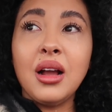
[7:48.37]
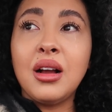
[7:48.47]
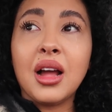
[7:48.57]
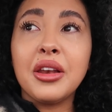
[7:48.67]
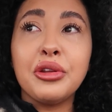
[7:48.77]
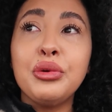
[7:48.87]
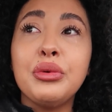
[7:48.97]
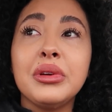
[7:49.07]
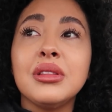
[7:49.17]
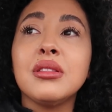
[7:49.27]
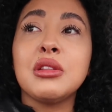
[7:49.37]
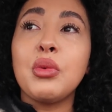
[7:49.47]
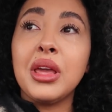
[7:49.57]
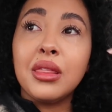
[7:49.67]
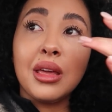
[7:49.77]
God knew the
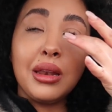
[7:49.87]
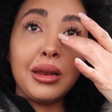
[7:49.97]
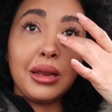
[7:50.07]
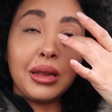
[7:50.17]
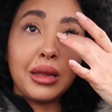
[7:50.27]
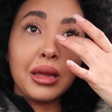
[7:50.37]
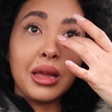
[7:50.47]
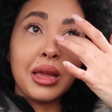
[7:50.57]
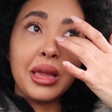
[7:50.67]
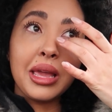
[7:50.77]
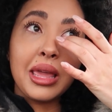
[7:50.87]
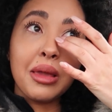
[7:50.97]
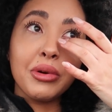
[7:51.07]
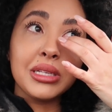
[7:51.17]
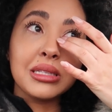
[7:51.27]
way that
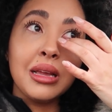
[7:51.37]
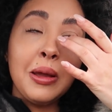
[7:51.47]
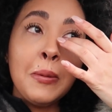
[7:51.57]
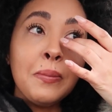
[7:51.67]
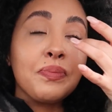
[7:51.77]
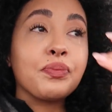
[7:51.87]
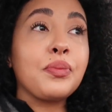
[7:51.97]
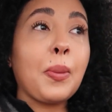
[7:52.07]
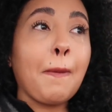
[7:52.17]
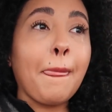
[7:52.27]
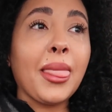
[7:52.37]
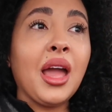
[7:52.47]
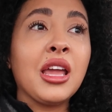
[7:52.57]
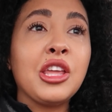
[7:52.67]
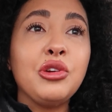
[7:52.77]
he was
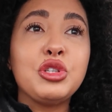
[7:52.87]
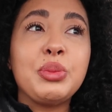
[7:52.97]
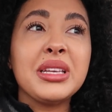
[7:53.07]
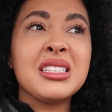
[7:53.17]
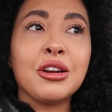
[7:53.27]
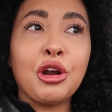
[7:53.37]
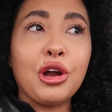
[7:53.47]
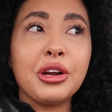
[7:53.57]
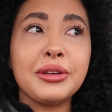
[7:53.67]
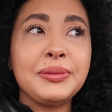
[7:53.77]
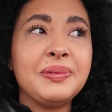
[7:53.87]
a huge piece in her heart,